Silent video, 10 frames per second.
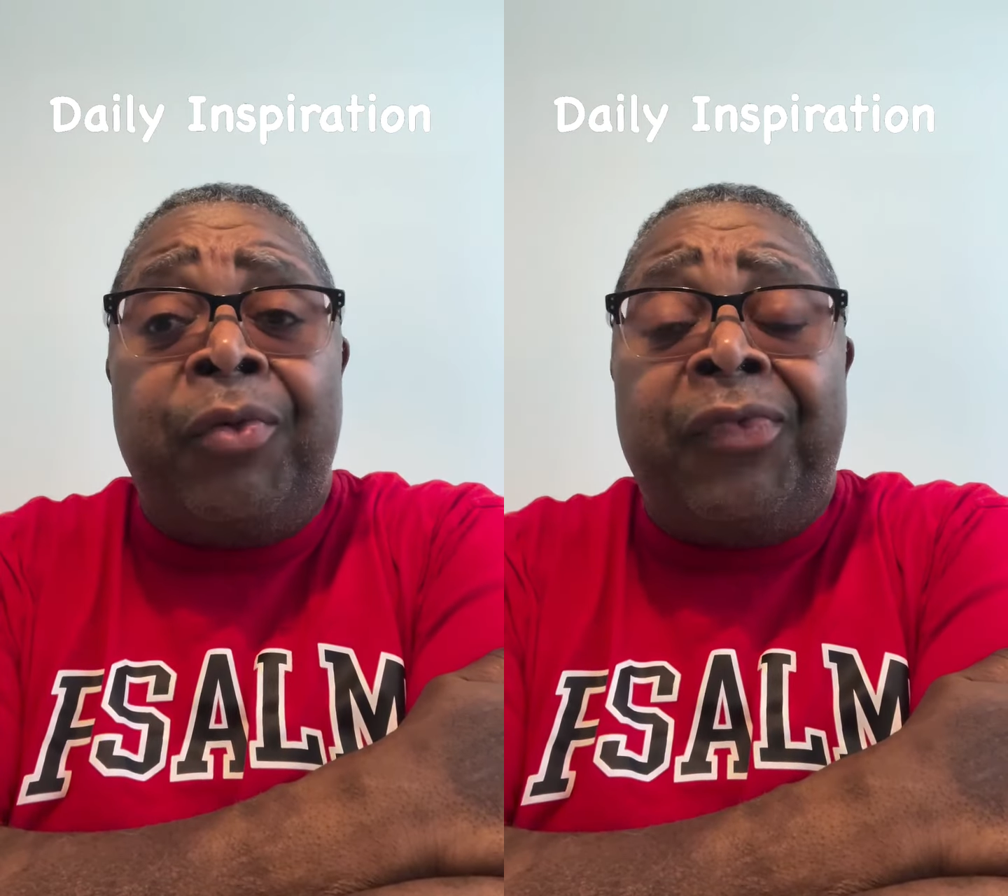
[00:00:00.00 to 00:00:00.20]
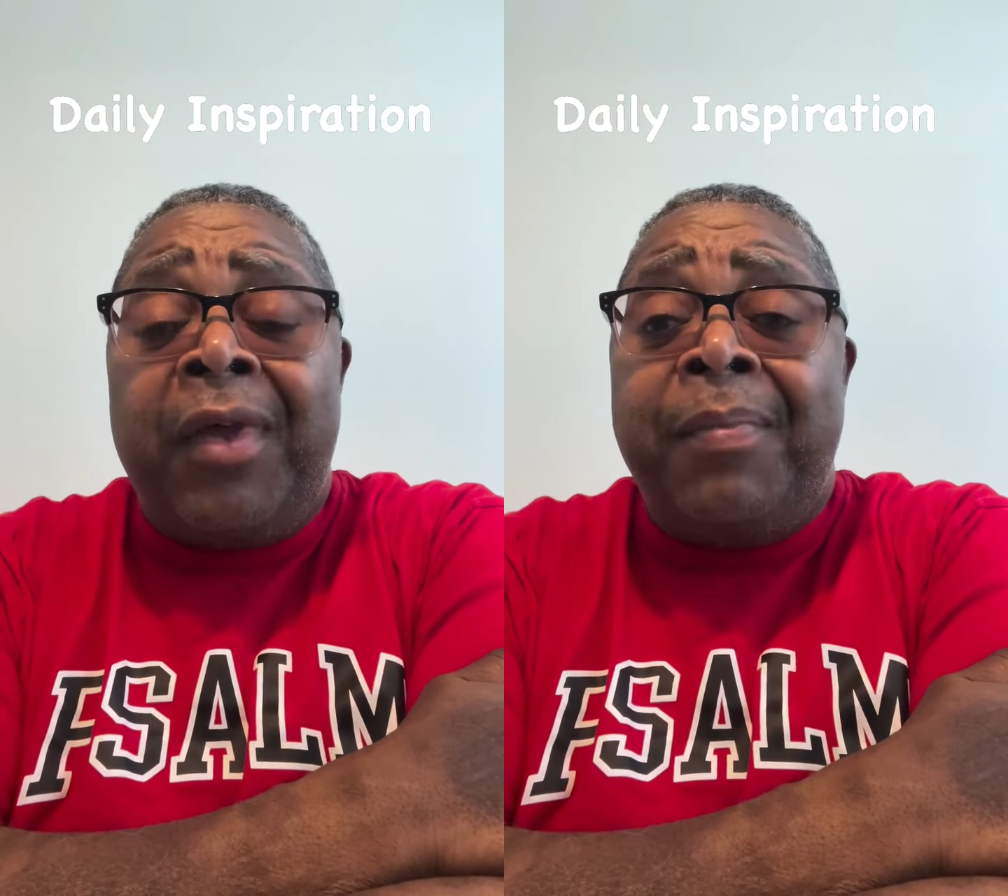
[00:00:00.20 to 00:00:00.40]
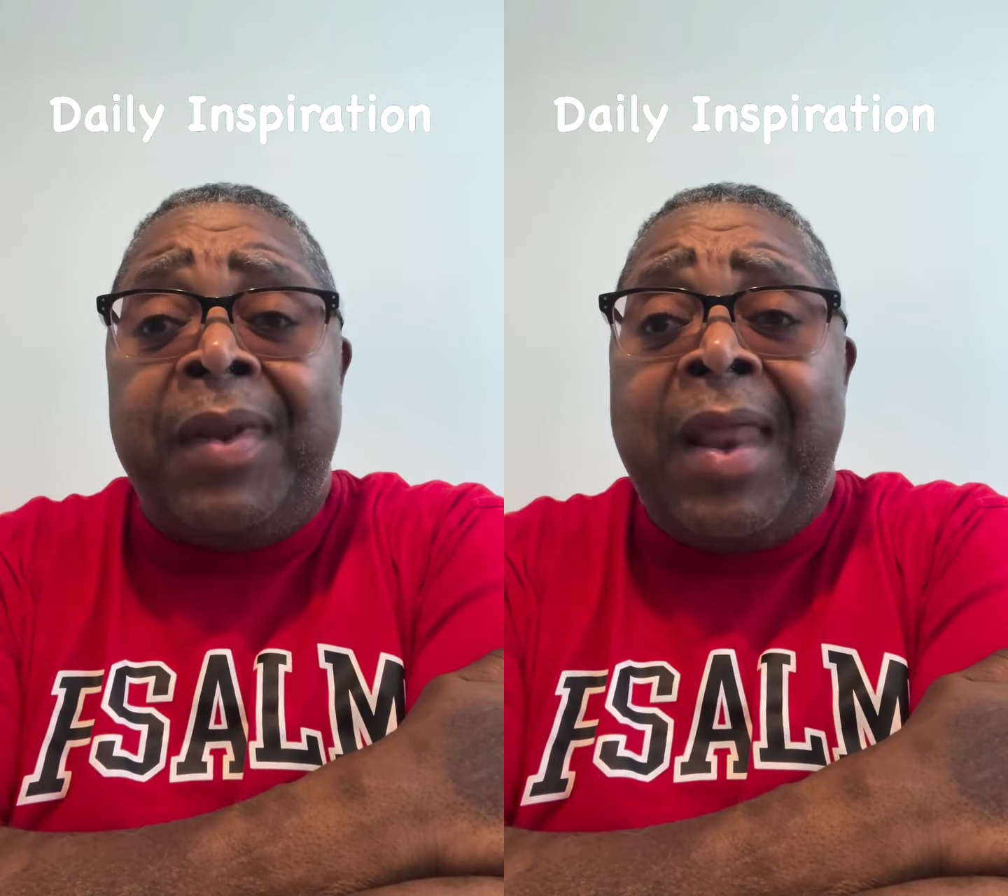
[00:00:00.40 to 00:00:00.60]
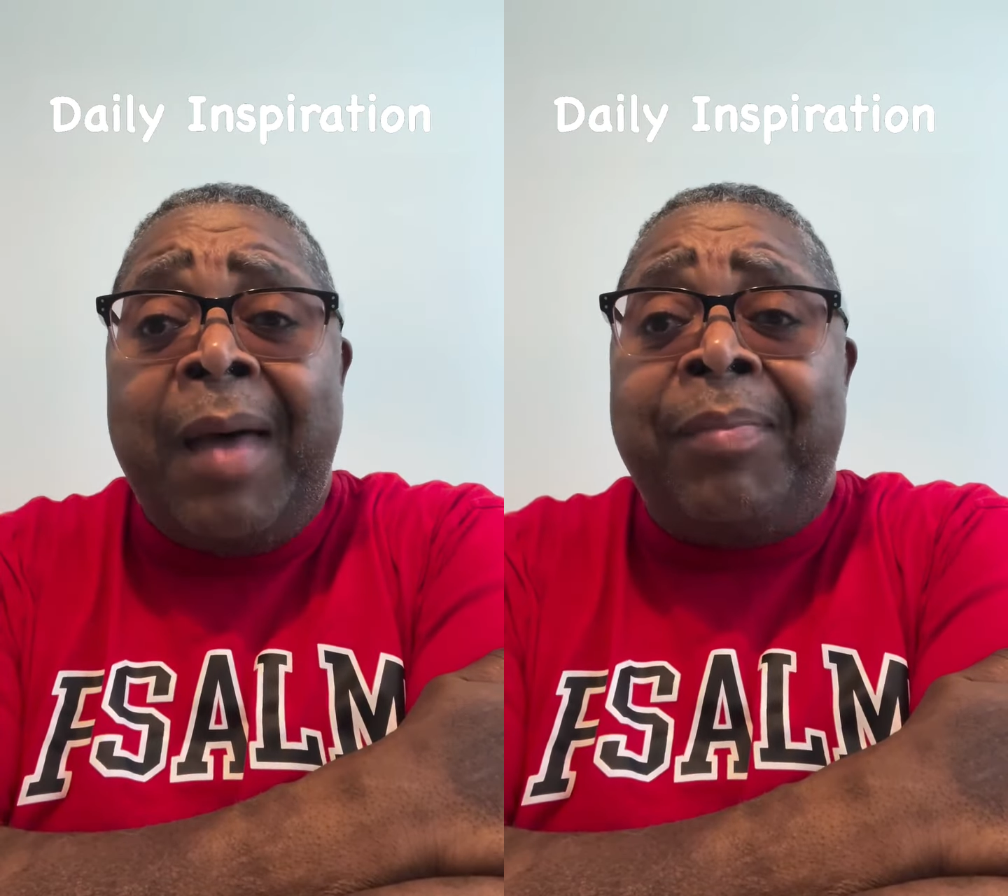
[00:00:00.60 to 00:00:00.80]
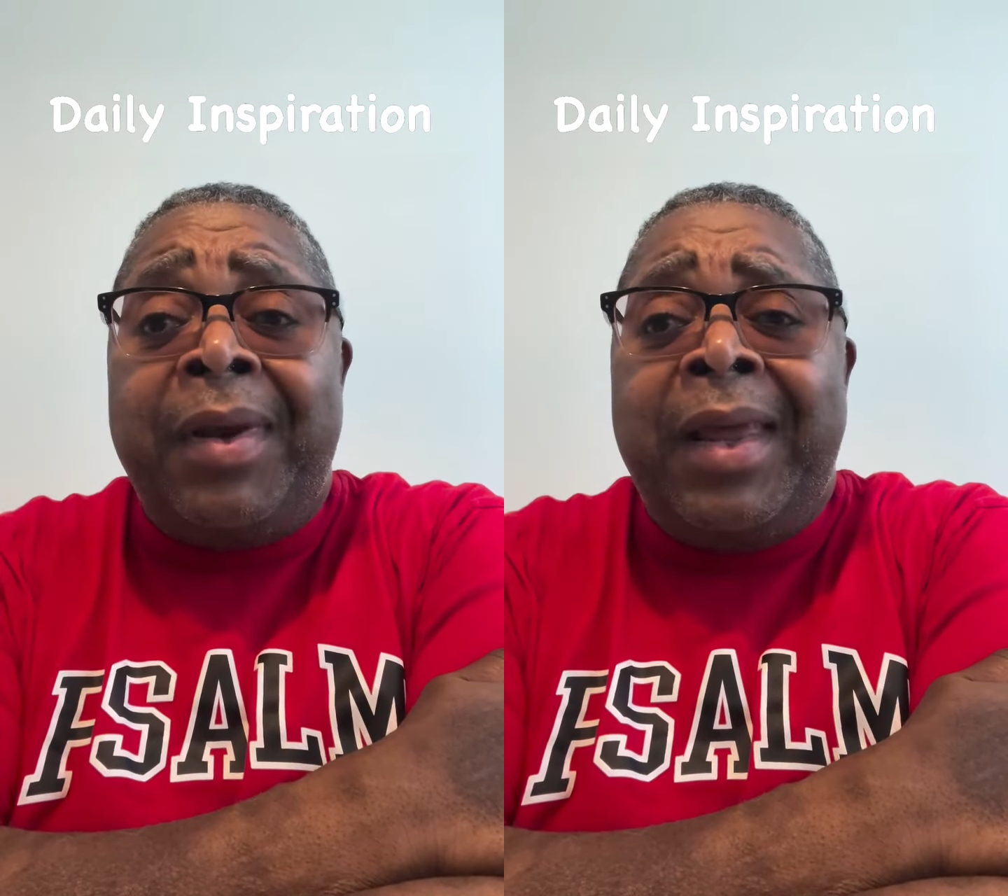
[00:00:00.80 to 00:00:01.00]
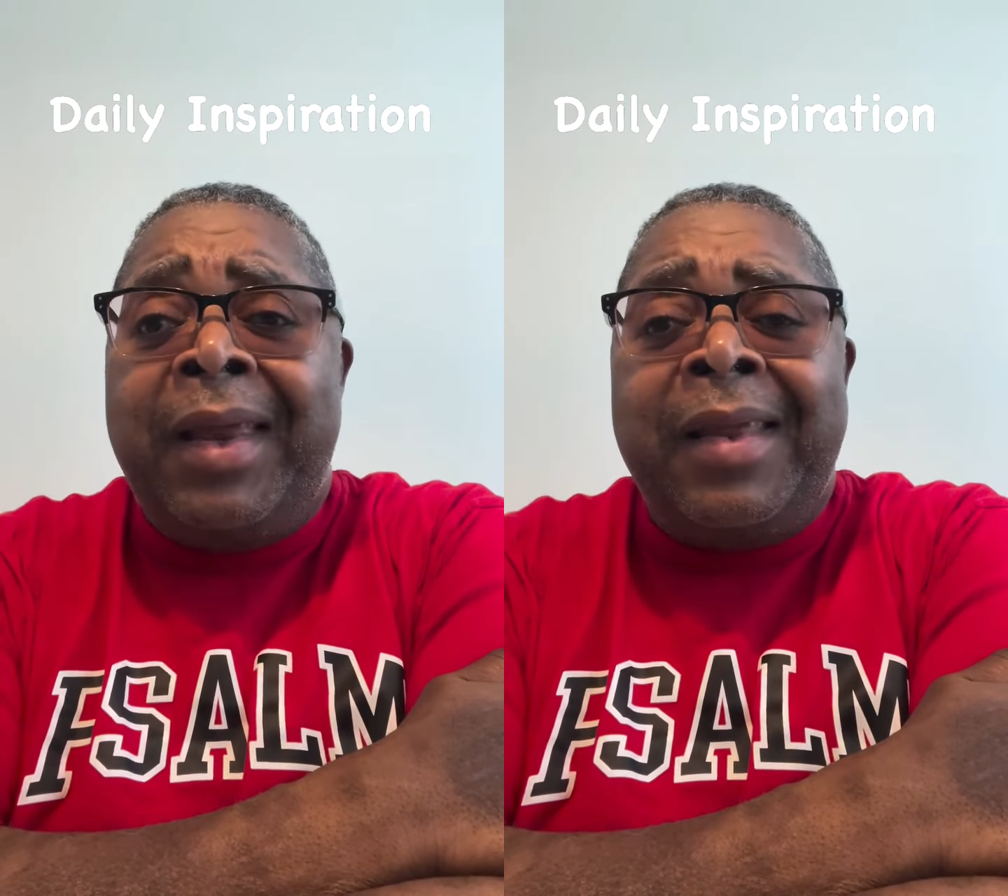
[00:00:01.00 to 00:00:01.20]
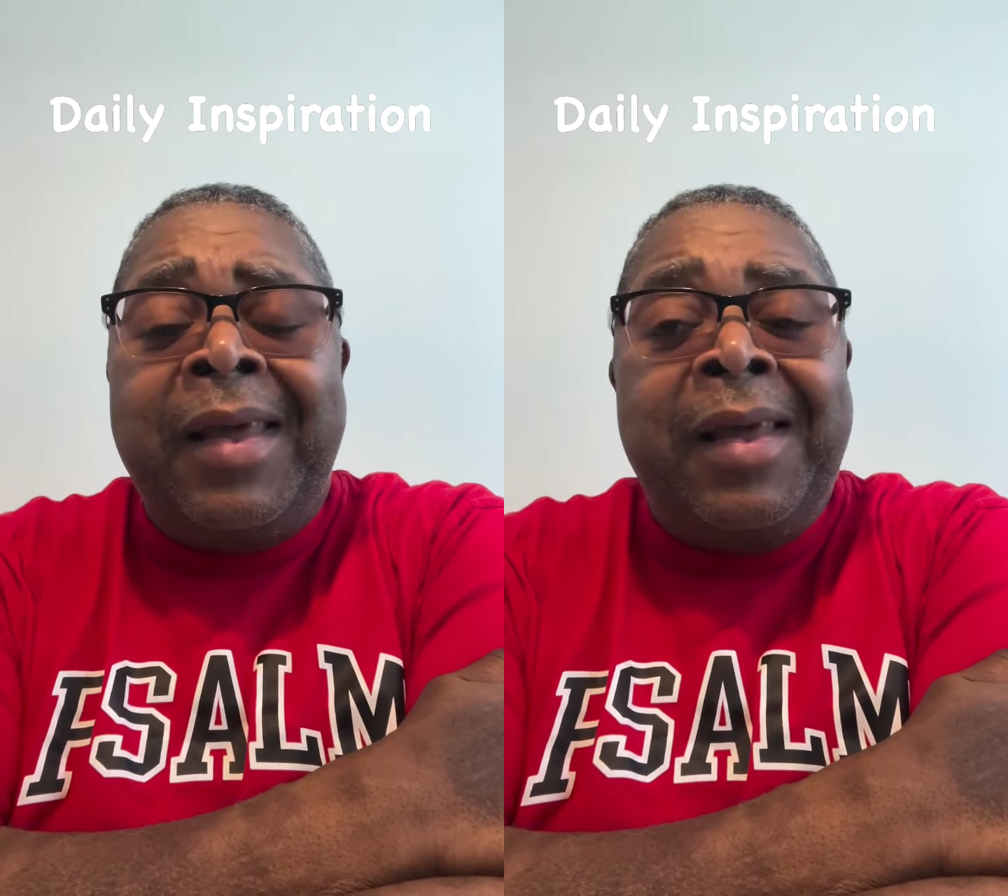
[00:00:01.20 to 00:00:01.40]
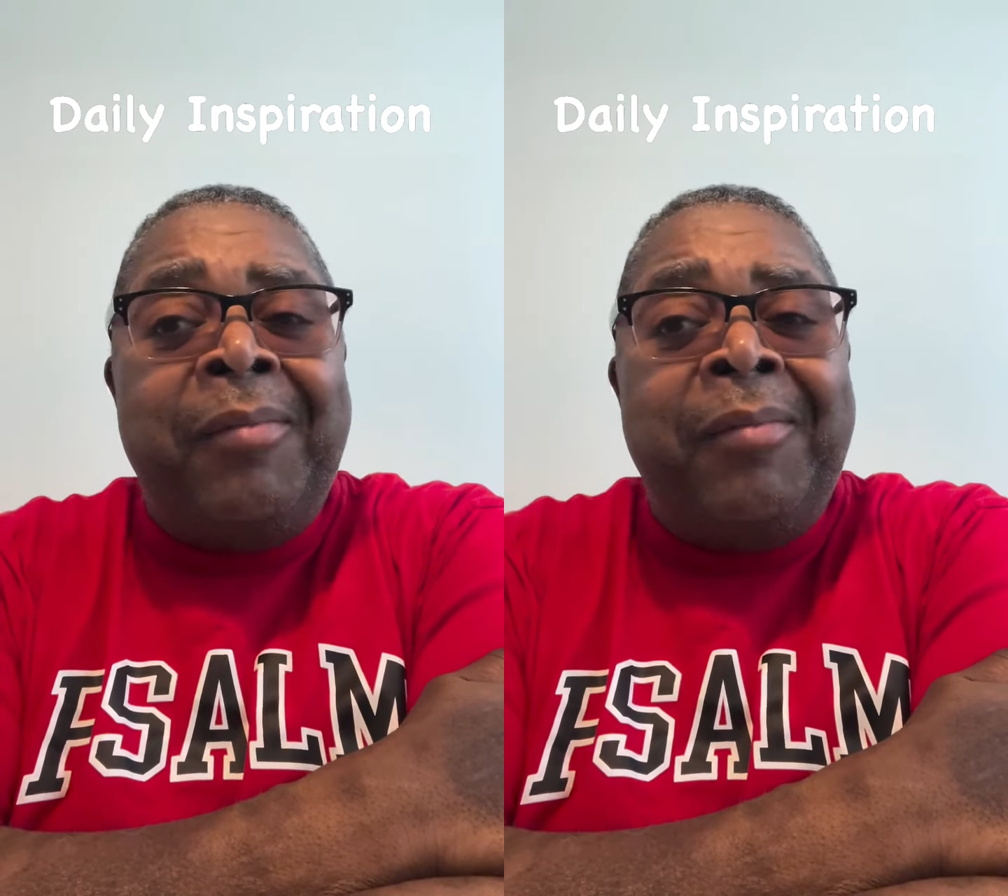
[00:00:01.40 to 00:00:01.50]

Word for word: on something happening.